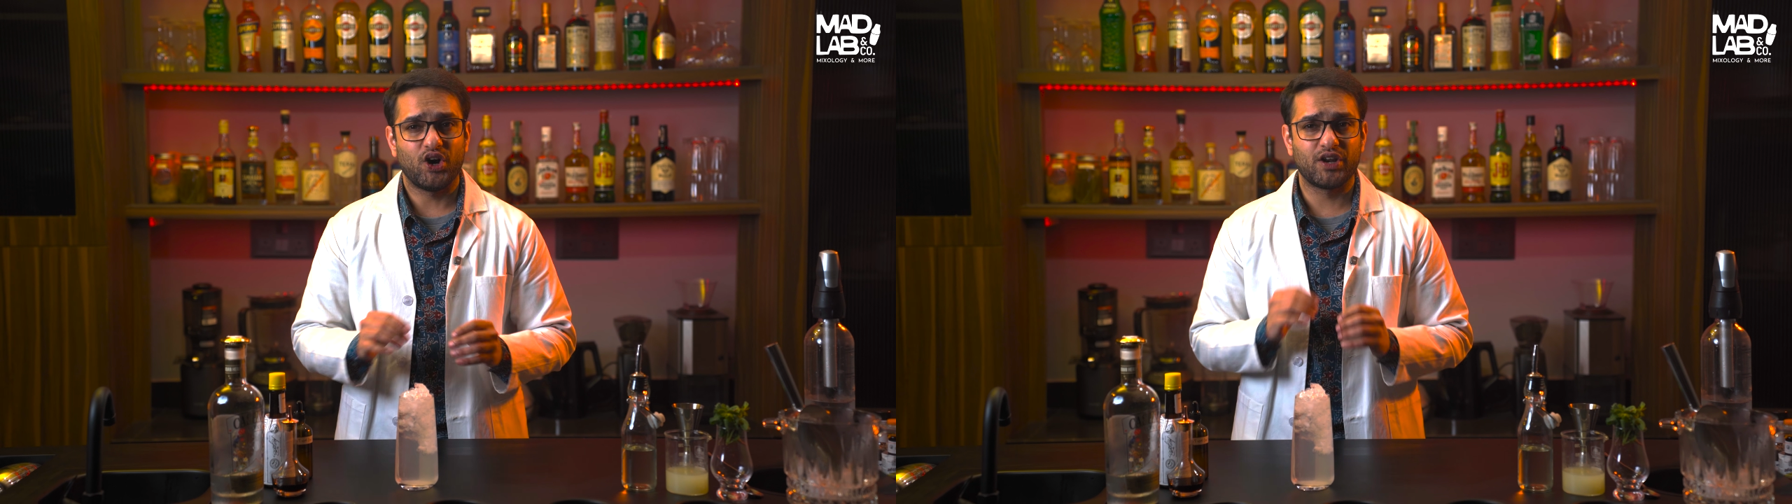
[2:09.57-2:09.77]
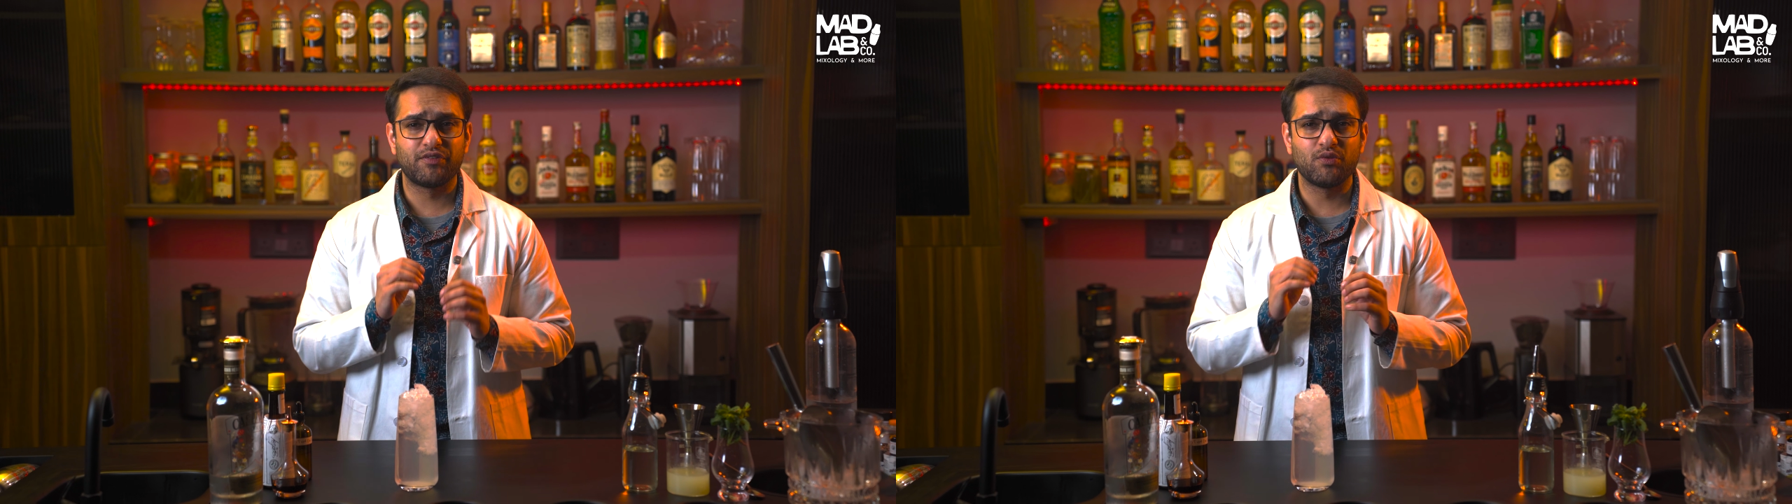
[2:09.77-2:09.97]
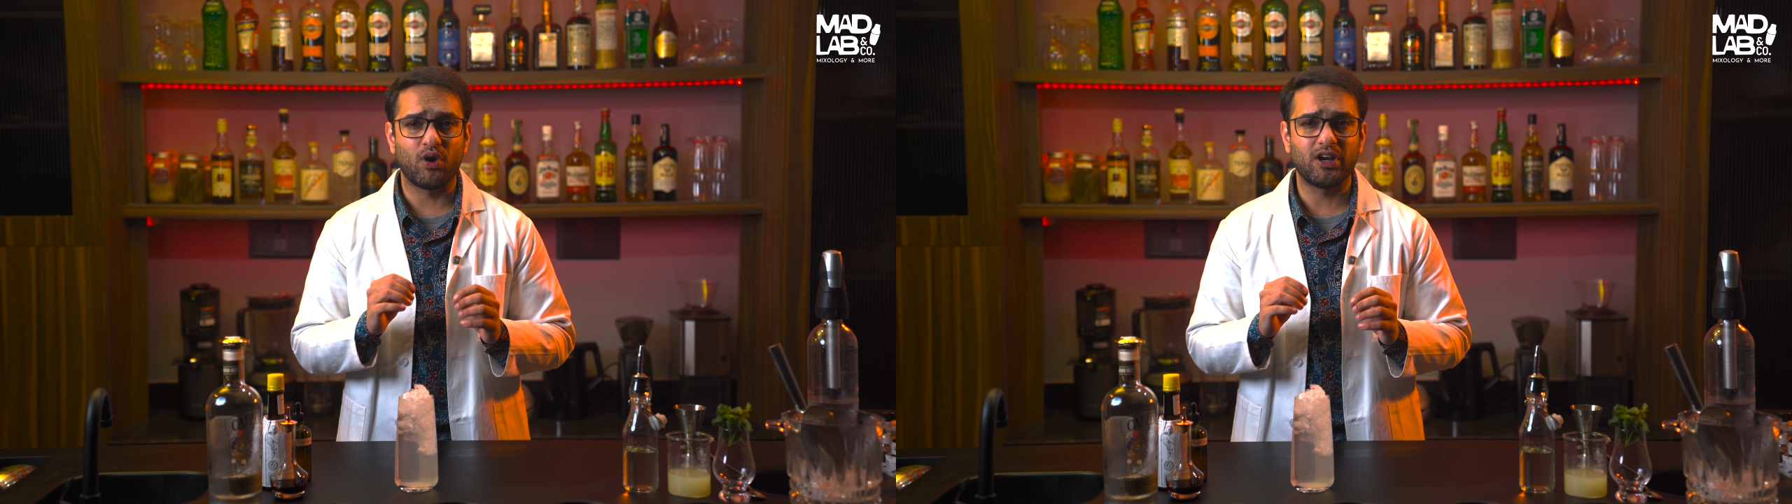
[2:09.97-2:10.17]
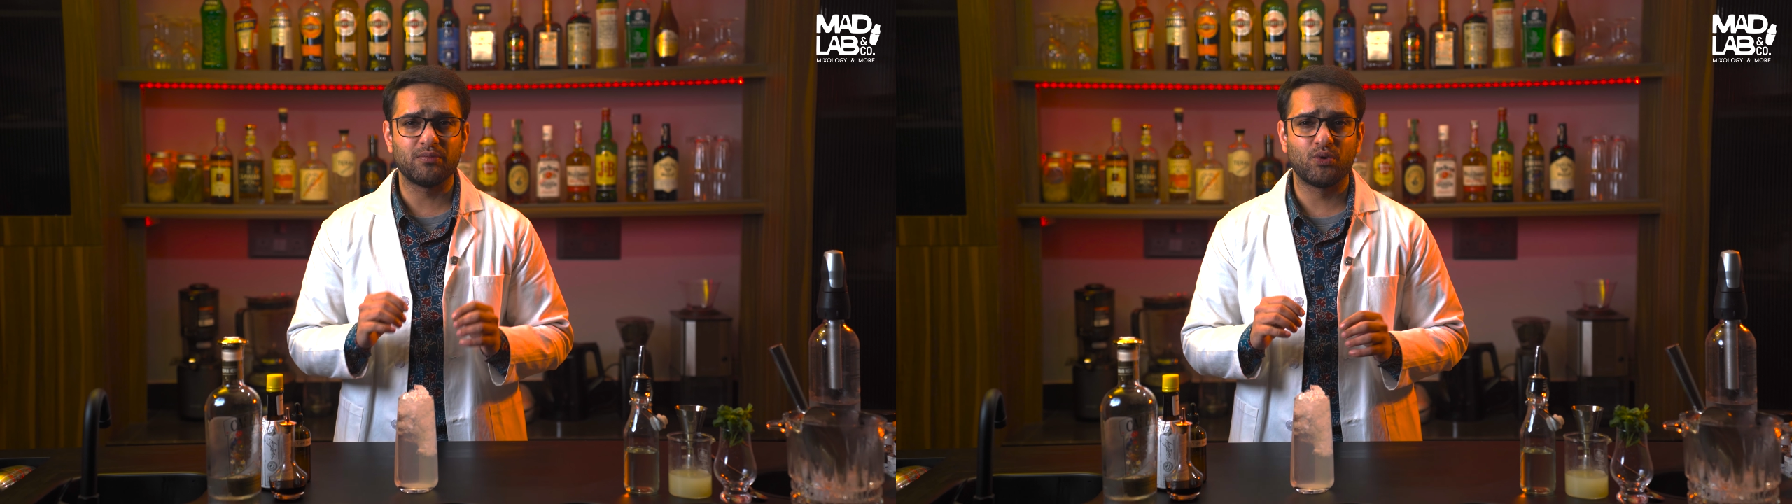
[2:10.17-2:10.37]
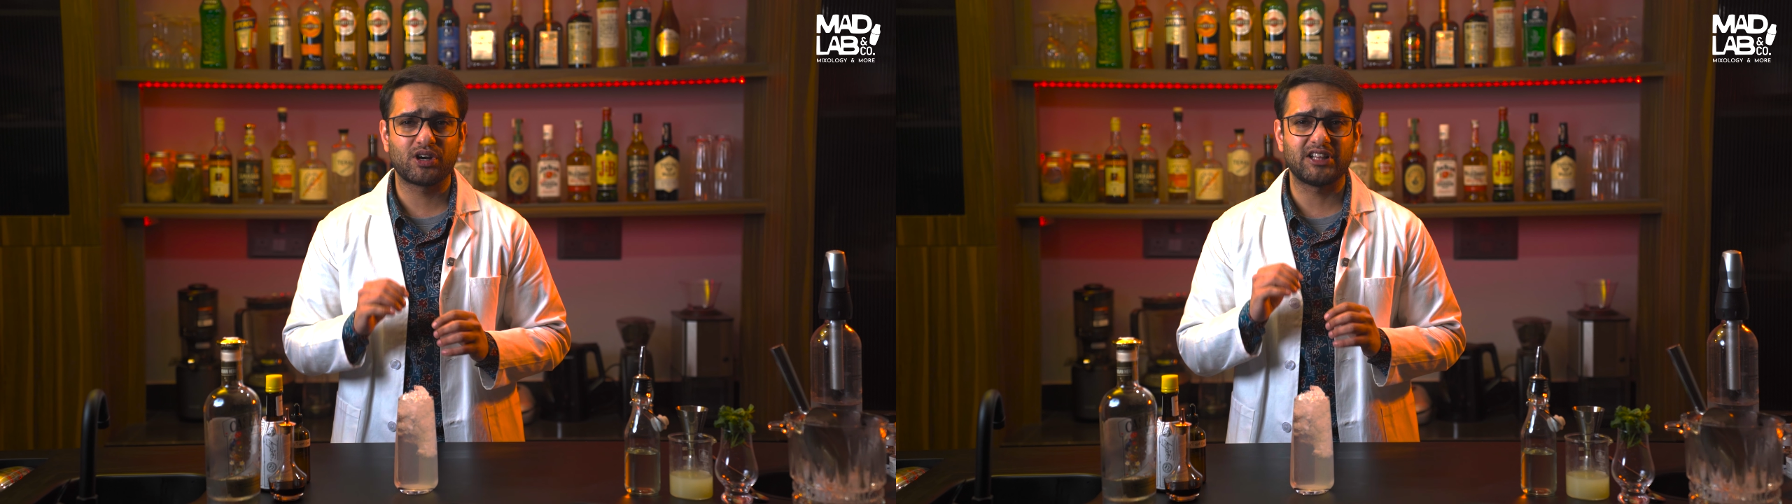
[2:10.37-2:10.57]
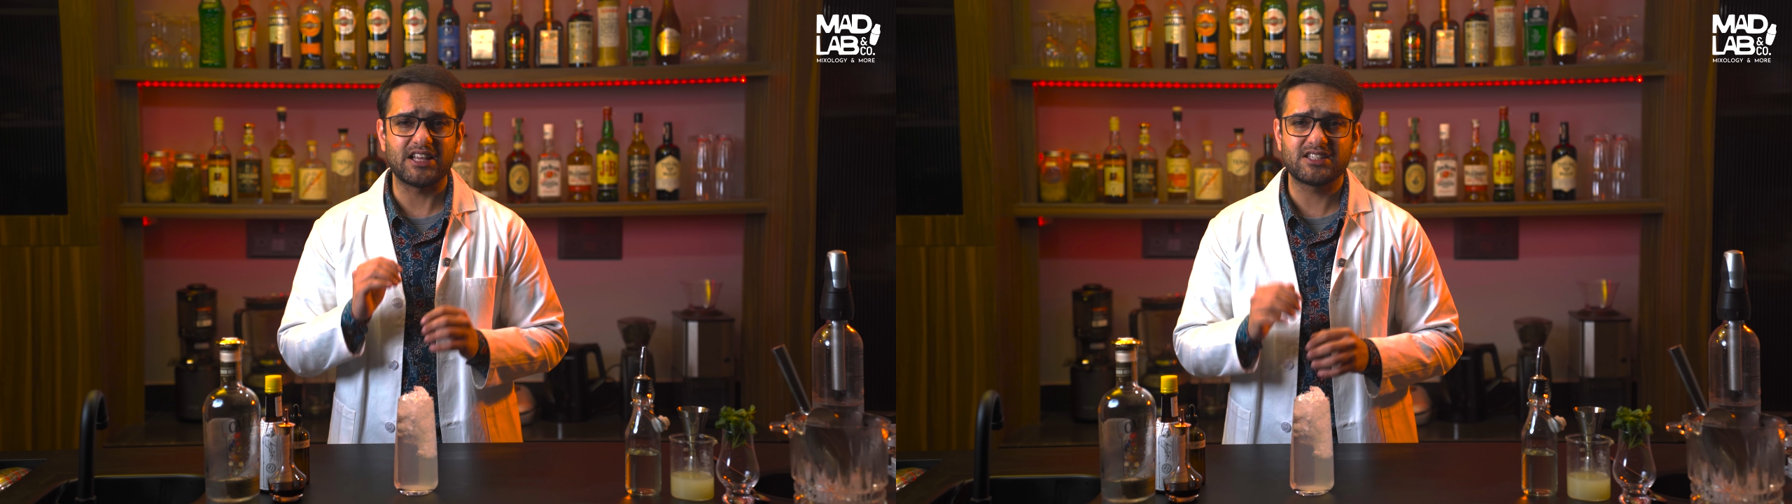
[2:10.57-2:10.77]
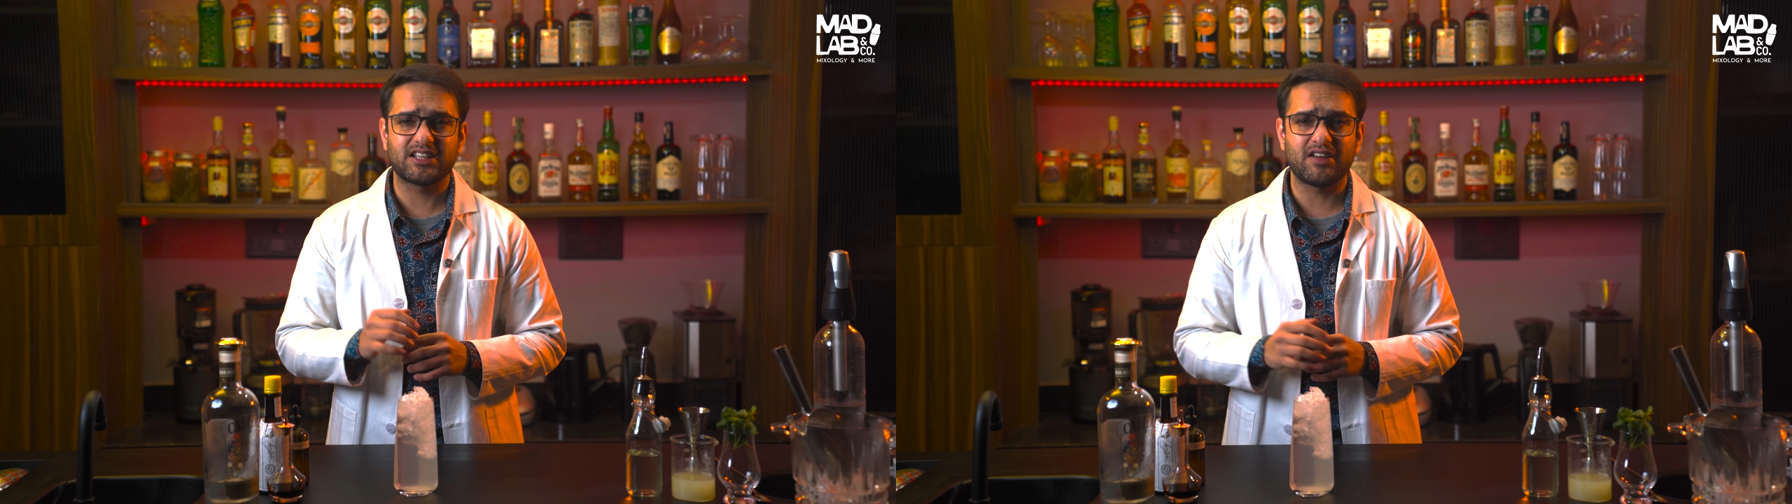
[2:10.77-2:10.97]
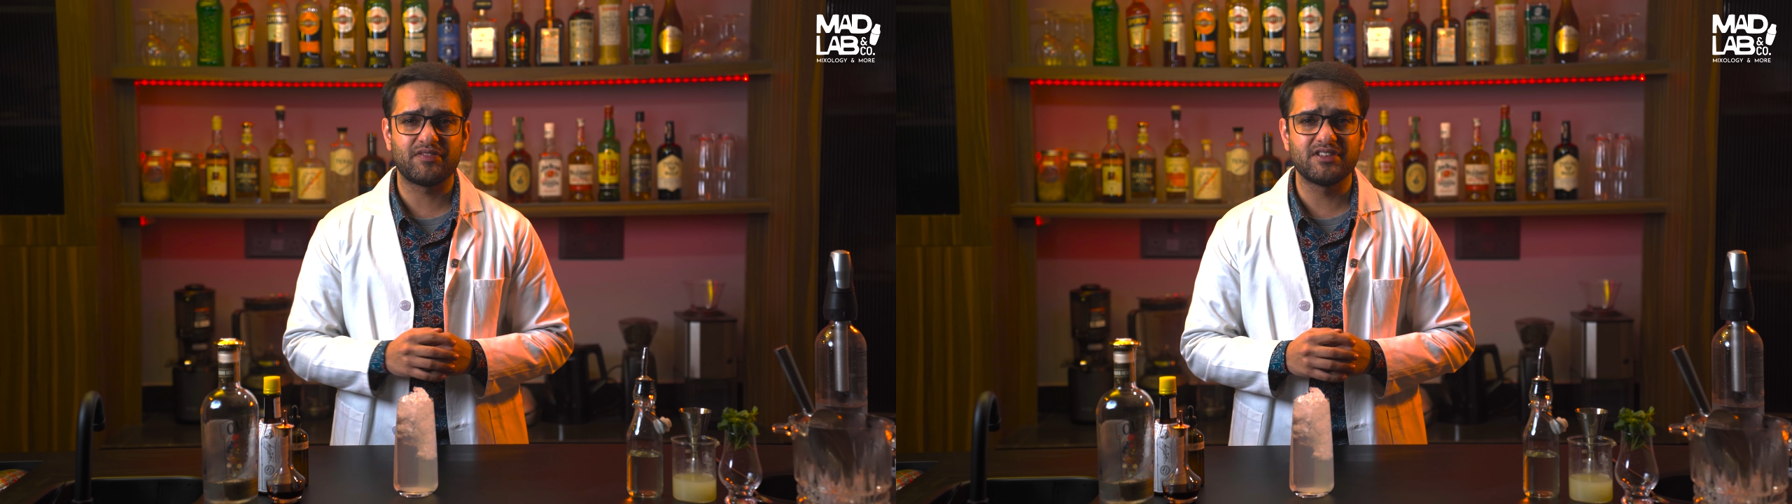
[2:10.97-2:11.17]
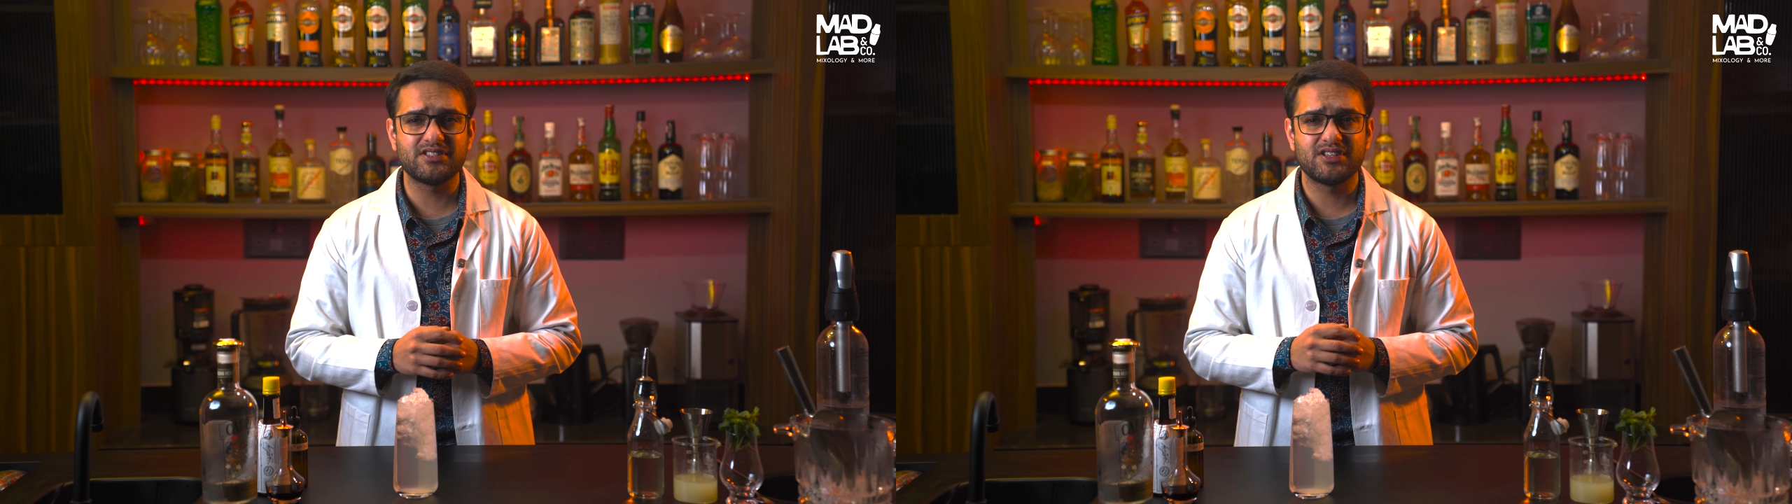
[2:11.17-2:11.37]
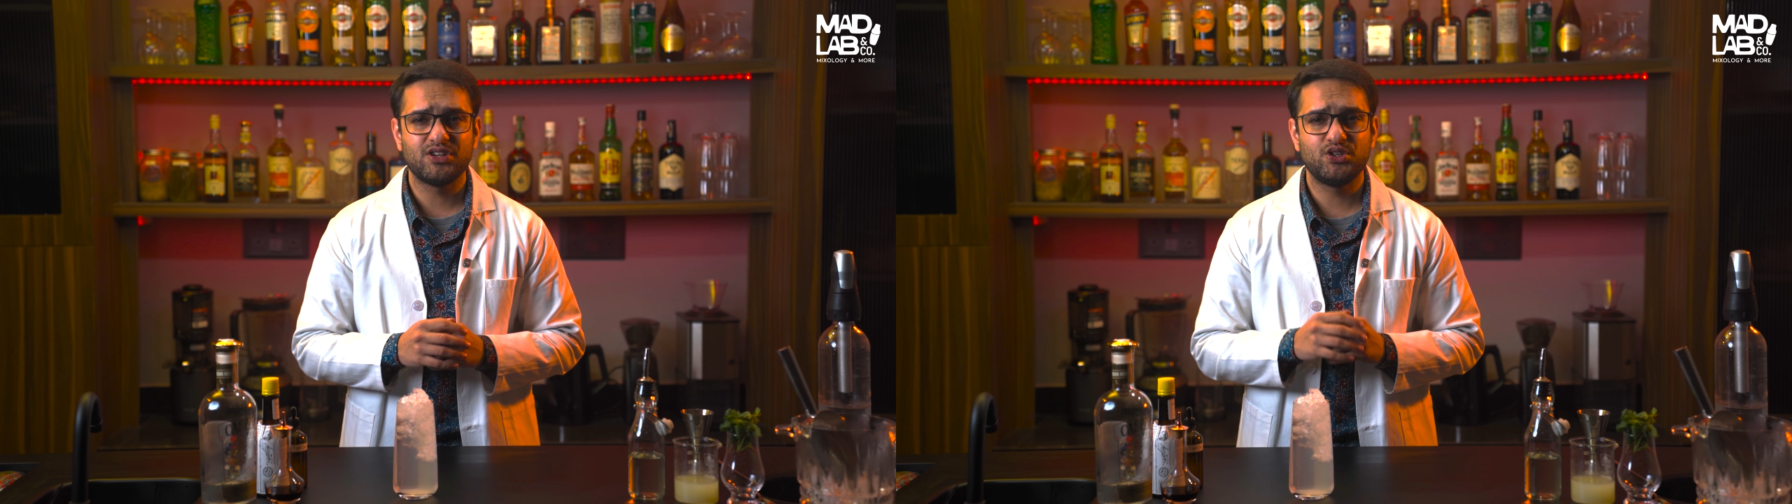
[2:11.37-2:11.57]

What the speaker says: Or if you want a more classic reference,